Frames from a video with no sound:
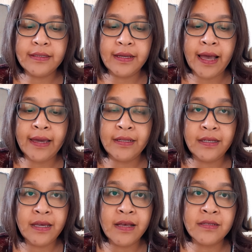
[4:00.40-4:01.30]

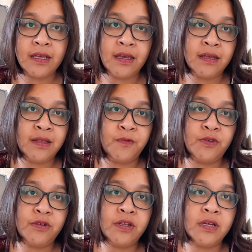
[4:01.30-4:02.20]
ideas, and
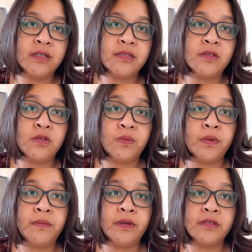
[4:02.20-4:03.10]
after that the
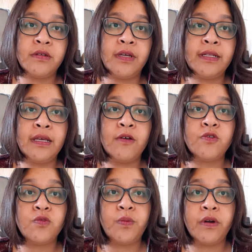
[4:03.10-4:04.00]
supplementary idea or
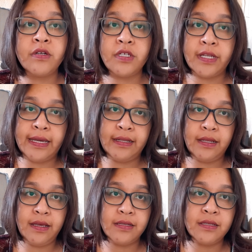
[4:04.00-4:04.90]
supporting
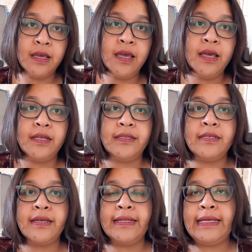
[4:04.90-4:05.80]
ideas.
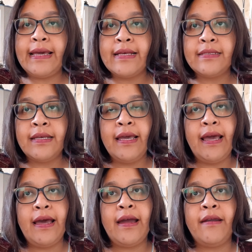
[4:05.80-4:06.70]
These ideas
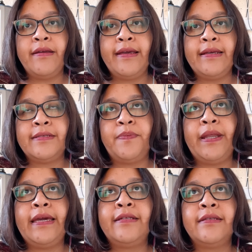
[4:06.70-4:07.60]
are
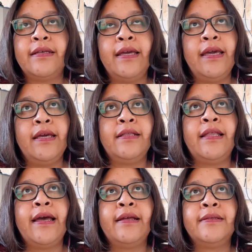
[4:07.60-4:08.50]
explained
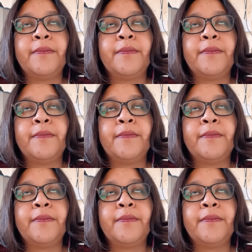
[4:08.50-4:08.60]
that